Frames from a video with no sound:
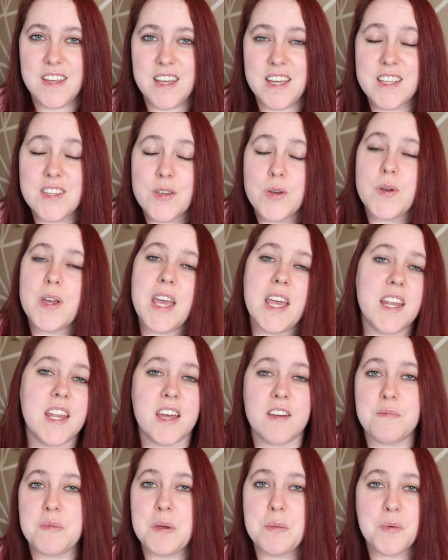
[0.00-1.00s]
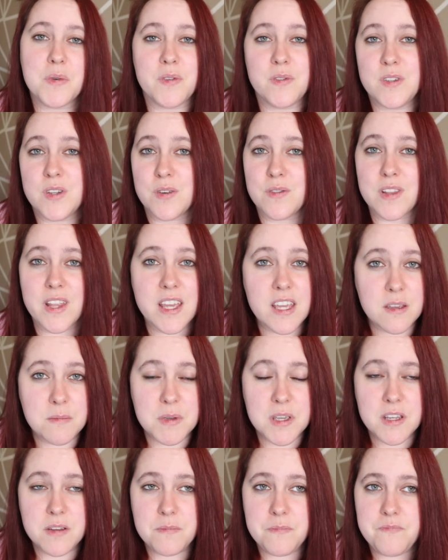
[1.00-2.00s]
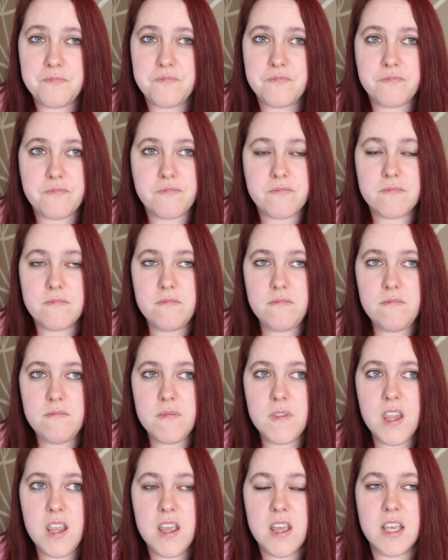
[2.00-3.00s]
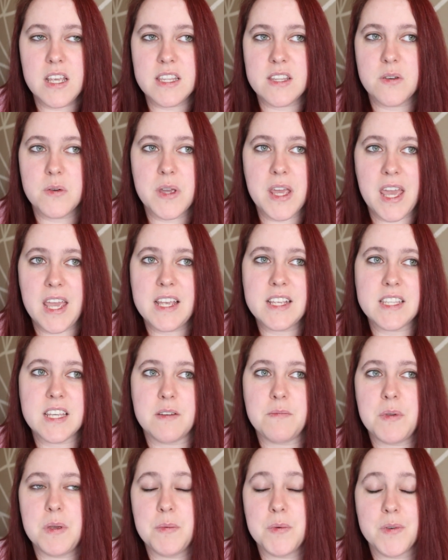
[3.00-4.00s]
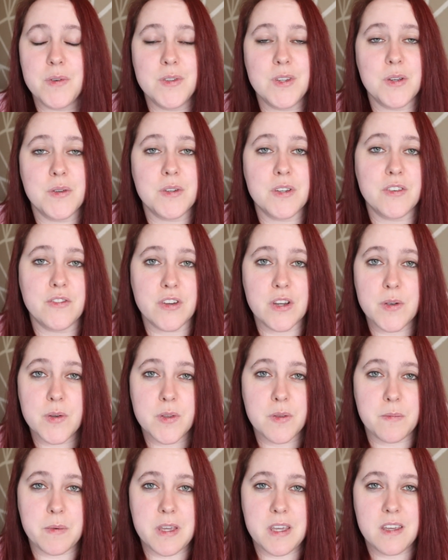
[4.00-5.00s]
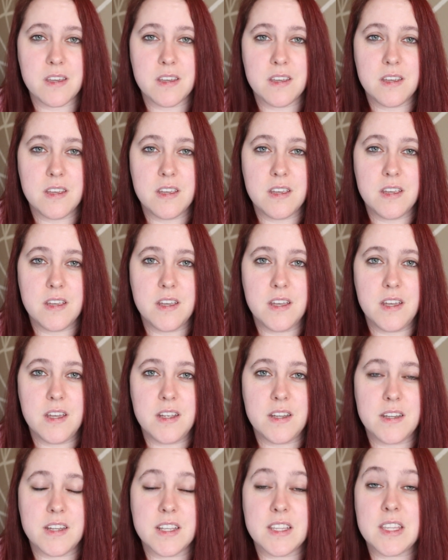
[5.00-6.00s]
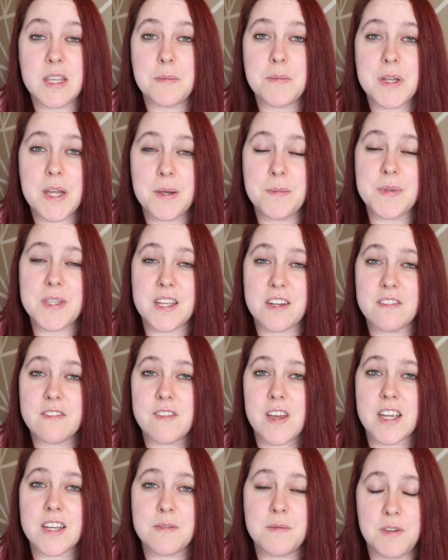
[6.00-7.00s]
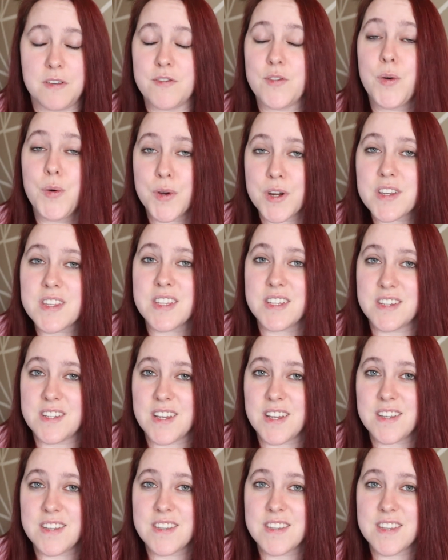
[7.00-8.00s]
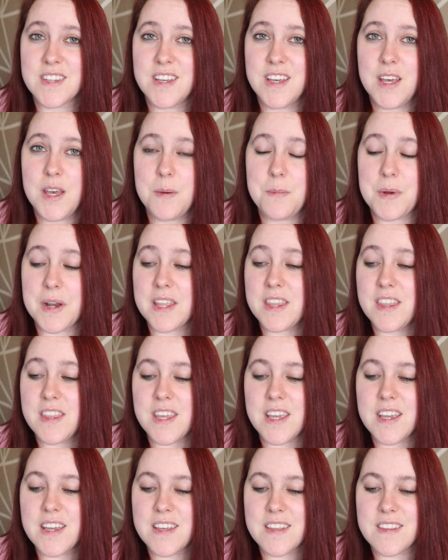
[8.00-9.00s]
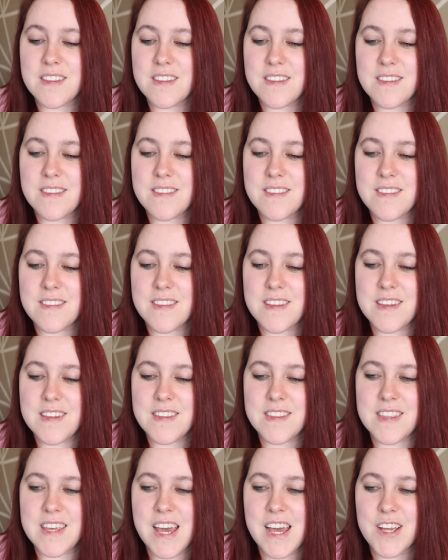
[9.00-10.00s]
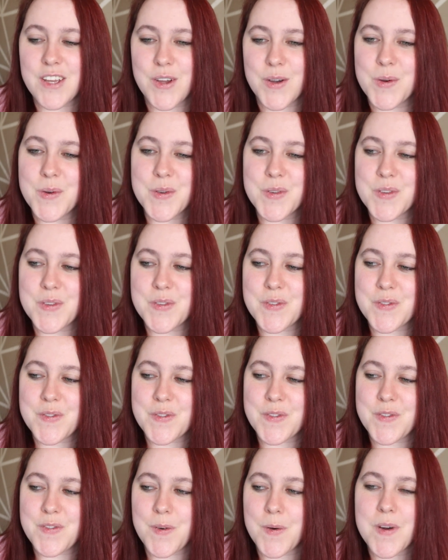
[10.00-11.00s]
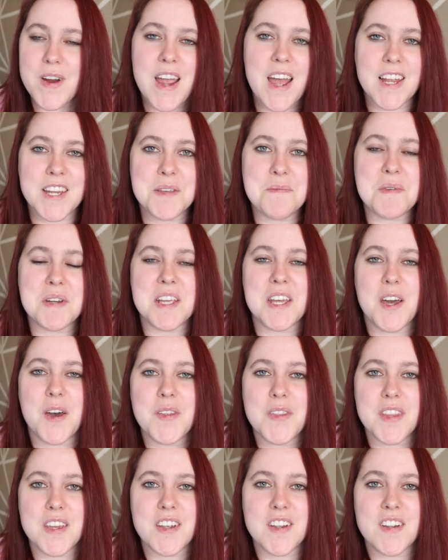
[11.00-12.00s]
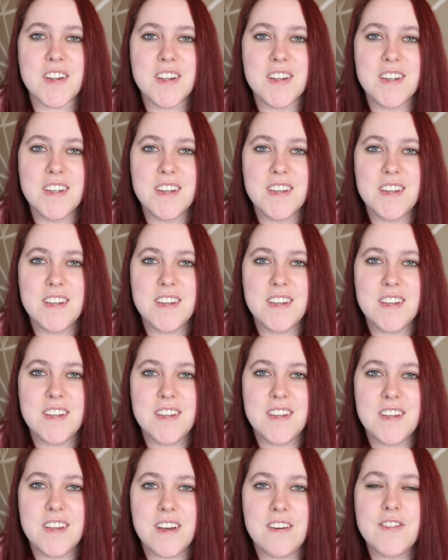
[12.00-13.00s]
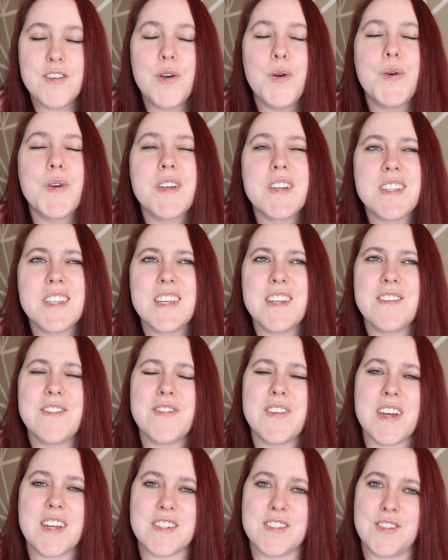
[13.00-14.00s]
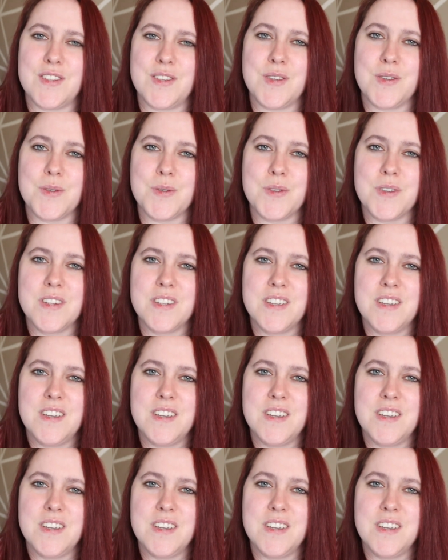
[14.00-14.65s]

It's okay to have people who don't like me. It's okay to have people who don't agree with me. Does sometimes that affect me? Of course it does. But I think that goes for anybody out there. Of course it affects you.